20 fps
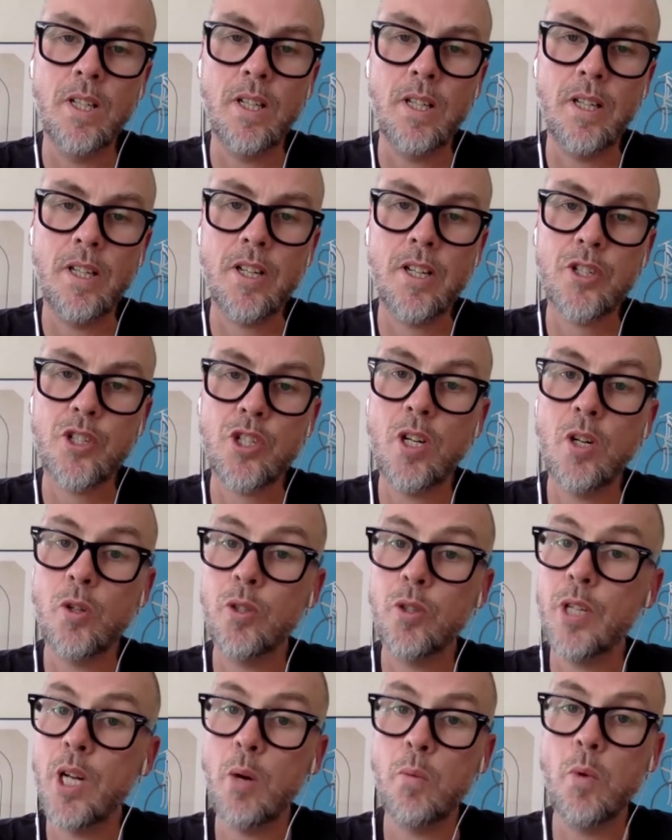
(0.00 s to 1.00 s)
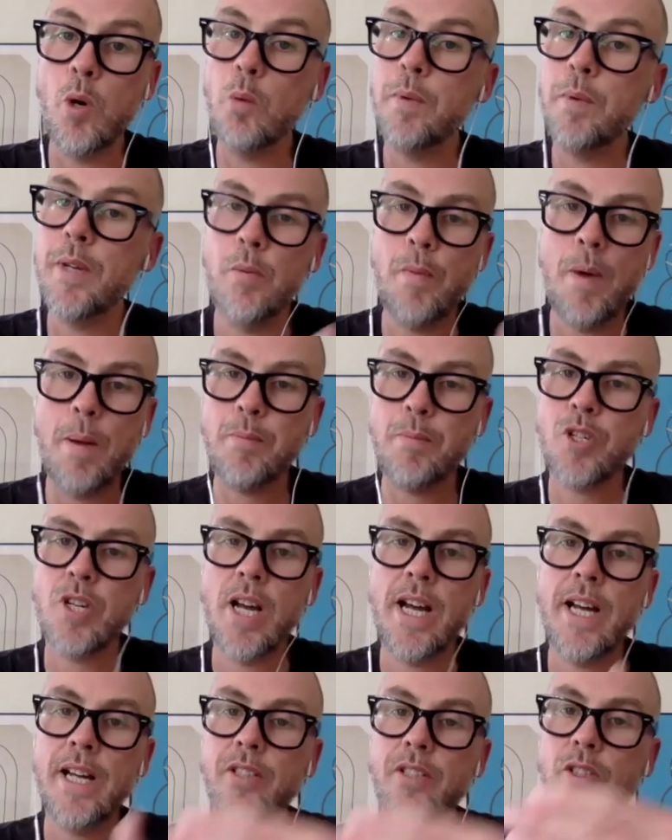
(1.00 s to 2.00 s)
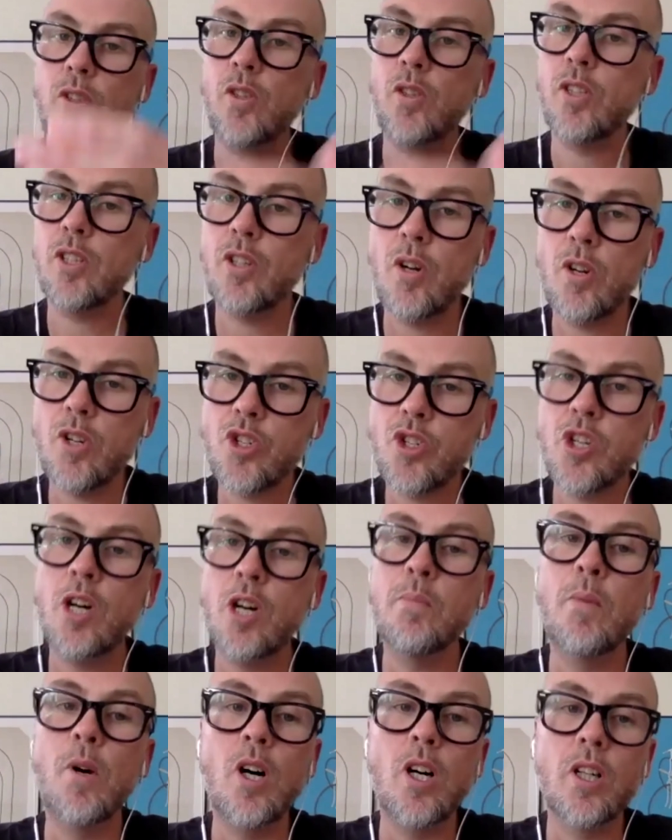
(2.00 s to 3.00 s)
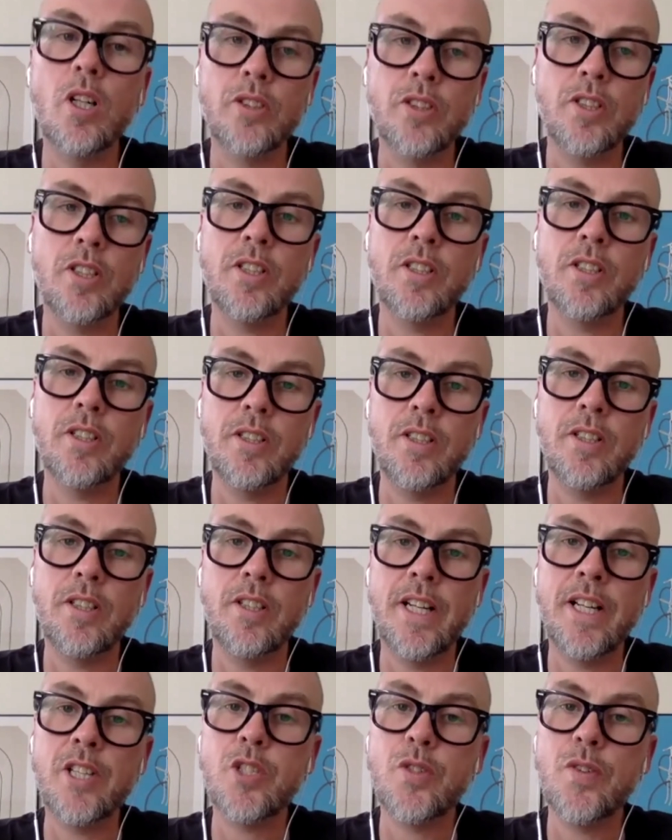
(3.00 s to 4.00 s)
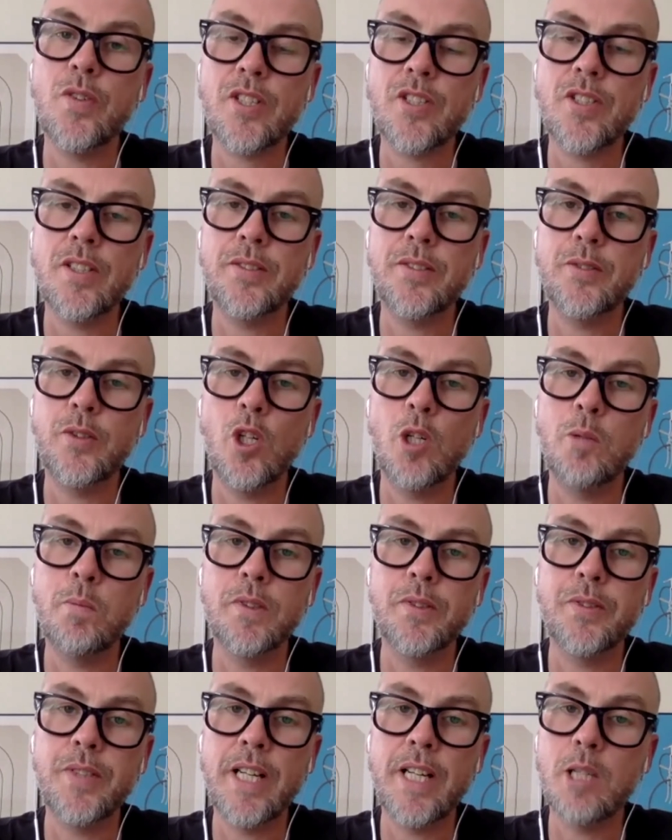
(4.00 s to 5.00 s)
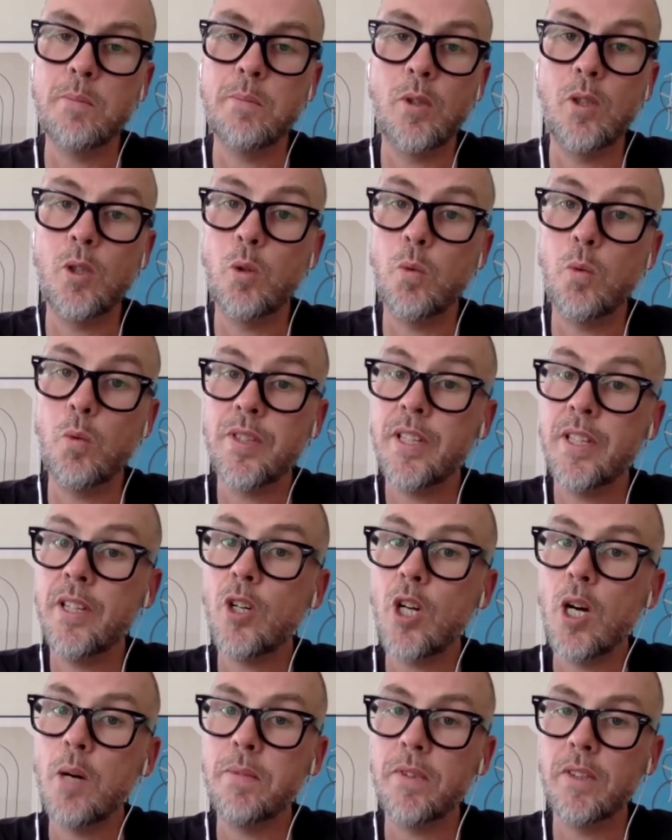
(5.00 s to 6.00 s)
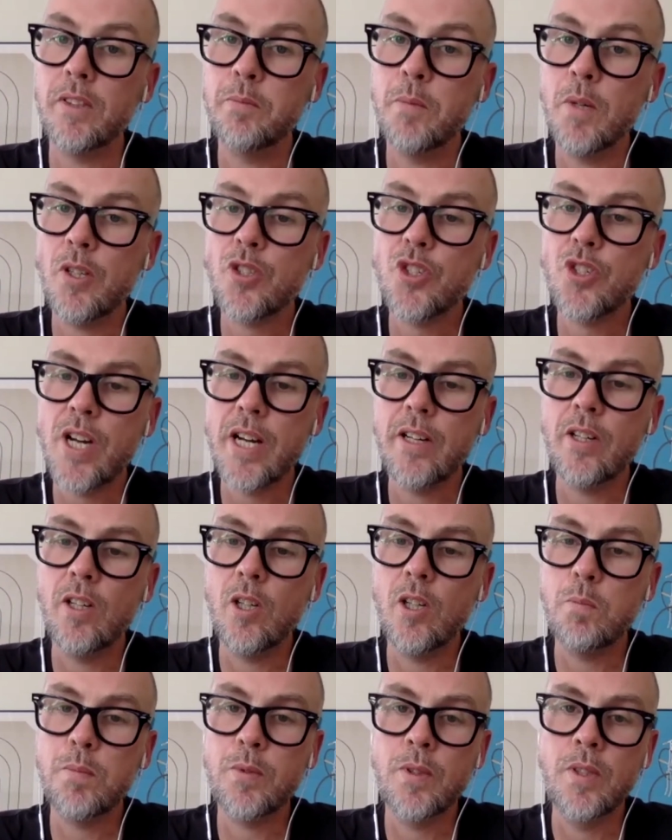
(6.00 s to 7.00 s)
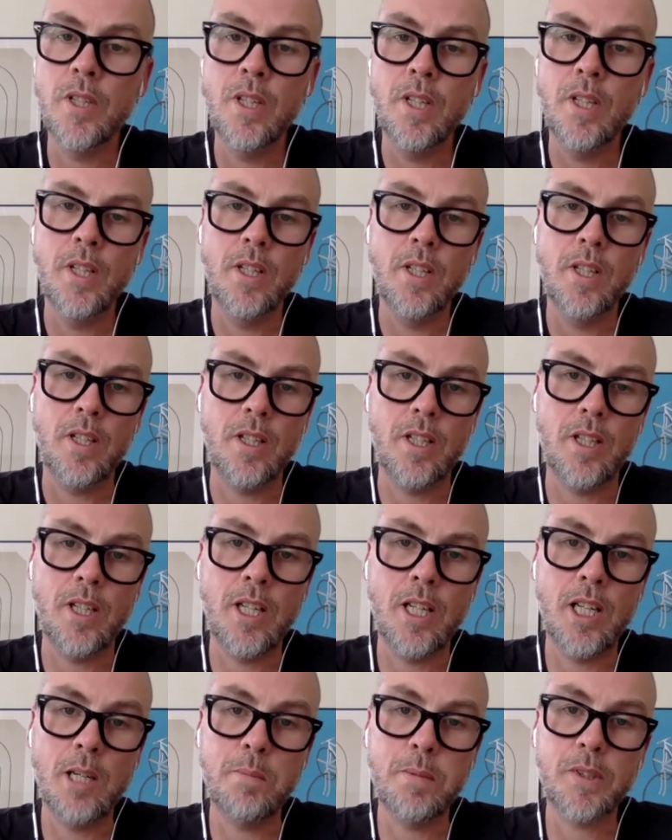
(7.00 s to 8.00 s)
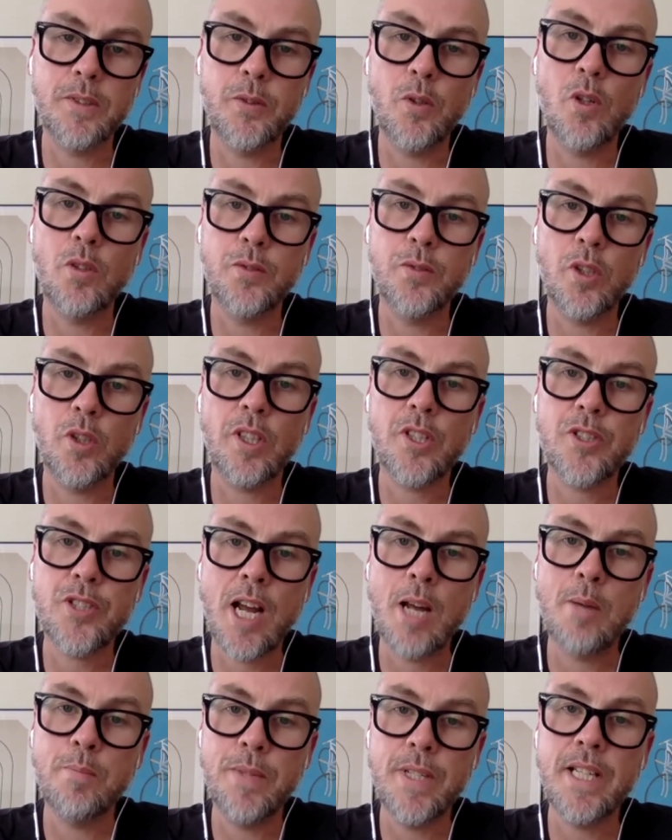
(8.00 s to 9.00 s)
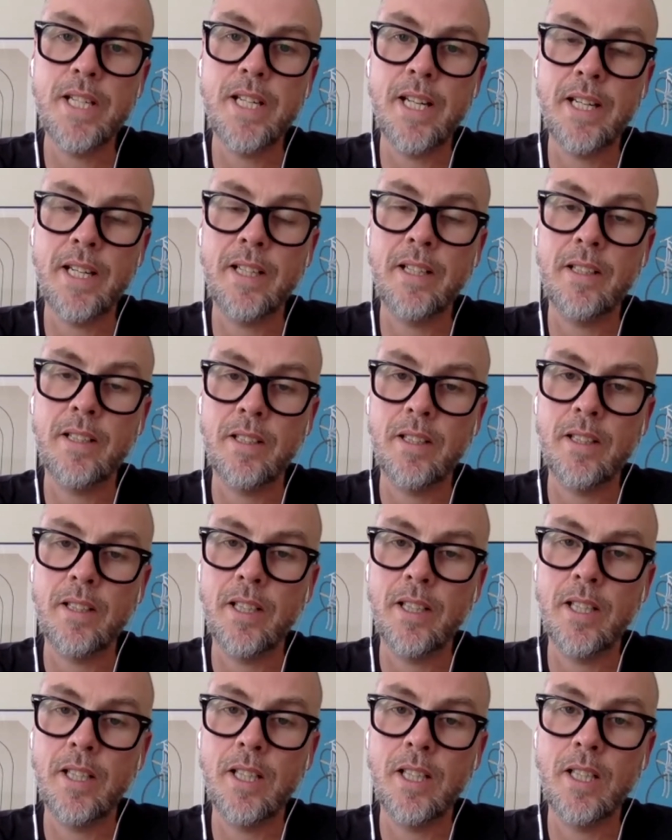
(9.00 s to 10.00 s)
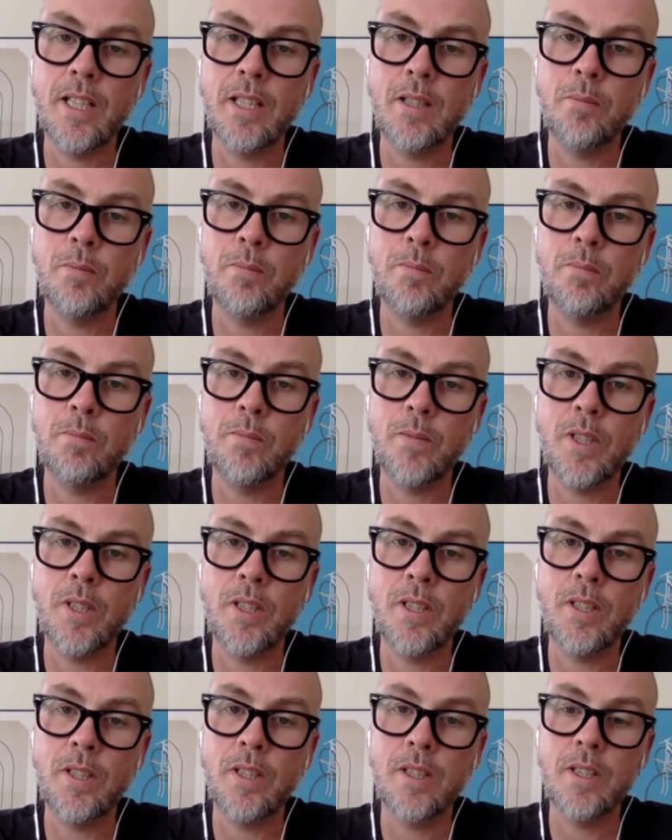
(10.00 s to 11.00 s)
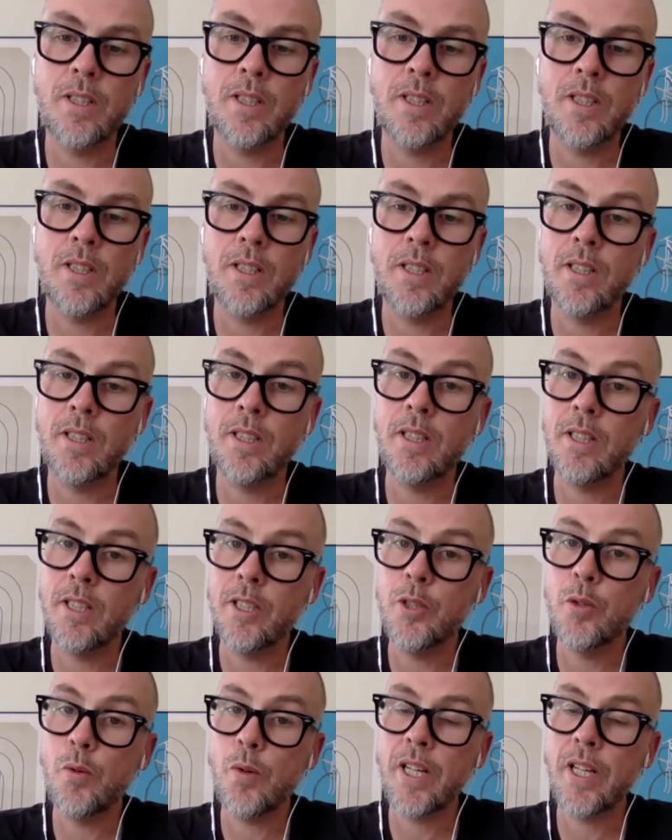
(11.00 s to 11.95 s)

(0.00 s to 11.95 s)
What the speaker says: So there will be a website or some other interactive form available within a couple of months, I hope. But for the time being, you can